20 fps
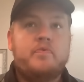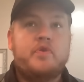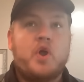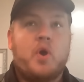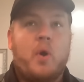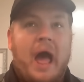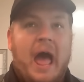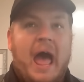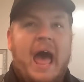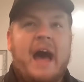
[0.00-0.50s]
you
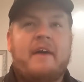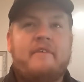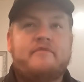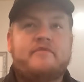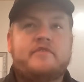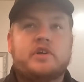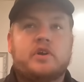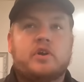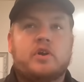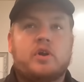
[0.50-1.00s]
know,
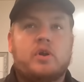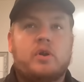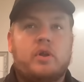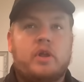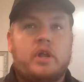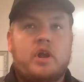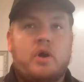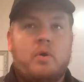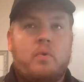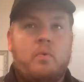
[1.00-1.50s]
after,
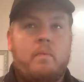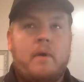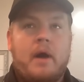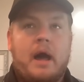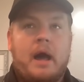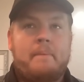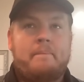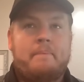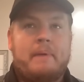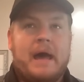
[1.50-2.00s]
you know,
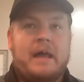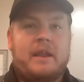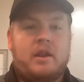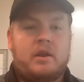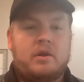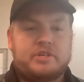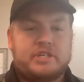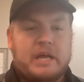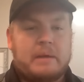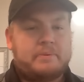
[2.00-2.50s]
a bad
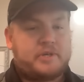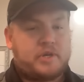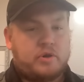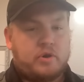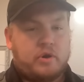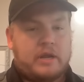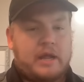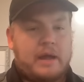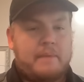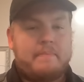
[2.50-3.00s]
interception,
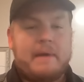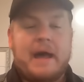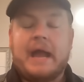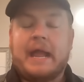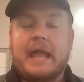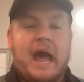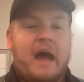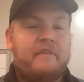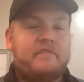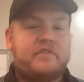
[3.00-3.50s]
or come
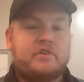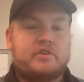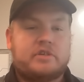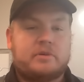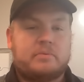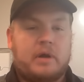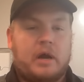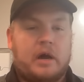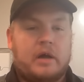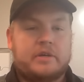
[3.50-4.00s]
back after
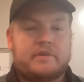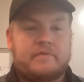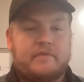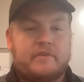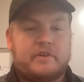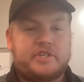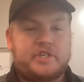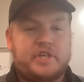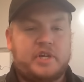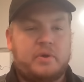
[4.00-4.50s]
some
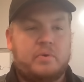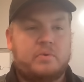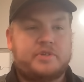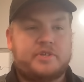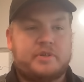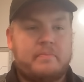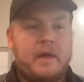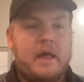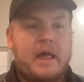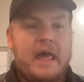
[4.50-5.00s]
controversy or
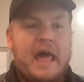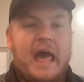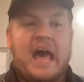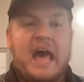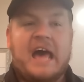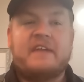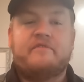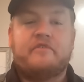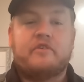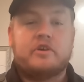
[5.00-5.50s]
some
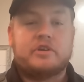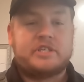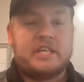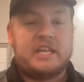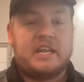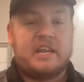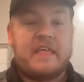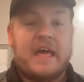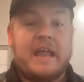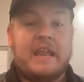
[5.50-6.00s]

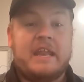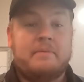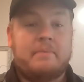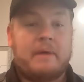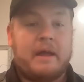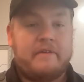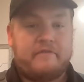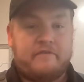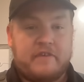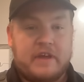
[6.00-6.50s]
adversity that he
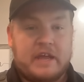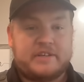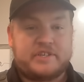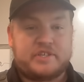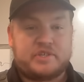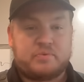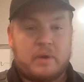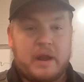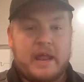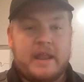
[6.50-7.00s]
might
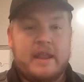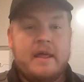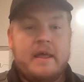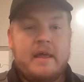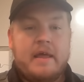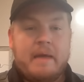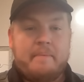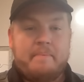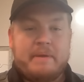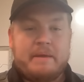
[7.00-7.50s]
face, right?
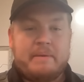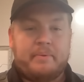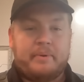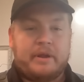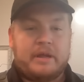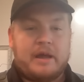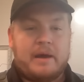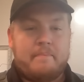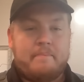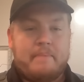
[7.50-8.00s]
And be able
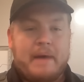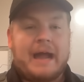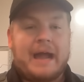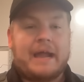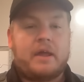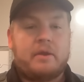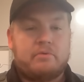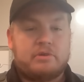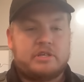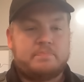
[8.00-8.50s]
to come
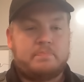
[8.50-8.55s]
back and